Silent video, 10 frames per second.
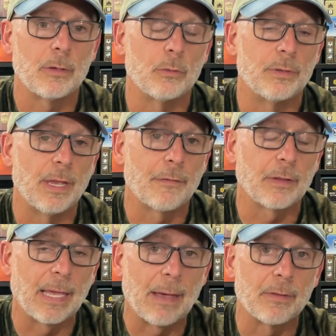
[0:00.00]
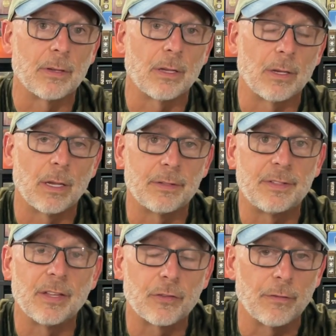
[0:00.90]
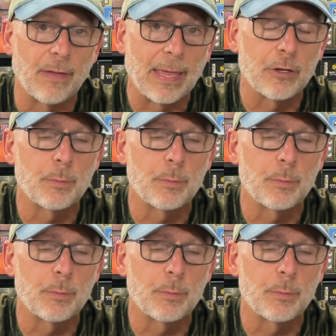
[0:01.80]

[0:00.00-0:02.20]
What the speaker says: you definitely have a disadvantage.